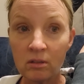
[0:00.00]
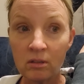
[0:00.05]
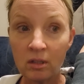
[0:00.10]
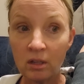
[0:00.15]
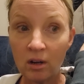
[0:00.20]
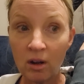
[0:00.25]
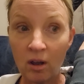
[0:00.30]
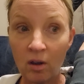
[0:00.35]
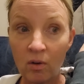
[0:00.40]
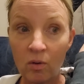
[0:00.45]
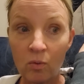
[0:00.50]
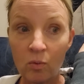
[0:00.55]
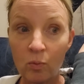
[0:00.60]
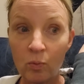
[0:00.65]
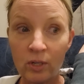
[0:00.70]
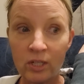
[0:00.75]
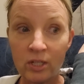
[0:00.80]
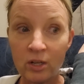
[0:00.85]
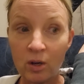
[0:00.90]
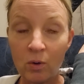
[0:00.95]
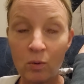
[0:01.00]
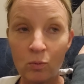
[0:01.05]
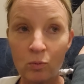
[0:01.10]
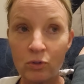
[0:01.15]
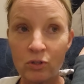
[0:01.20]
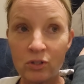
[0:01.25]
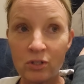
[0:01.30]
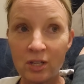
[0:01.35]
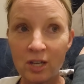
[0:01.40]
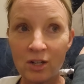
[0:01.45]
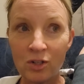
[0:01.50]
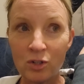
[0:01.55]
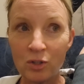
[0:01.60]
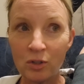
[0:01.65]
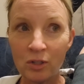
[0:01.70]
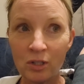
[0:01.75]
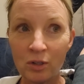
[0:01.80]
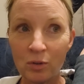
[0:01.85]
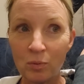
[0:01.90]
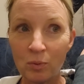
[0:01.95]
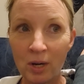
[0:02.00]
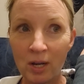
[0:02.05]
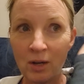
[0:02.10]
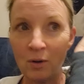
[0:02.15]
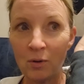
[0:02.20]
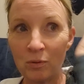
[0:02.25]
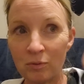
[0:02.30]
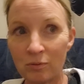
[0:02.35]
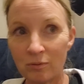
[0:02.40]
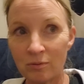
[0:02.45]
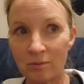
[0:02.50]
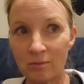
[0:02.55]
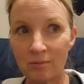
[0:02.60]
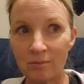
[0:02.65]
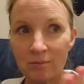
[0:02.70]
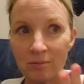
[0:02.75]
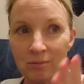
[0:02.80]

You know, we don't schedule it around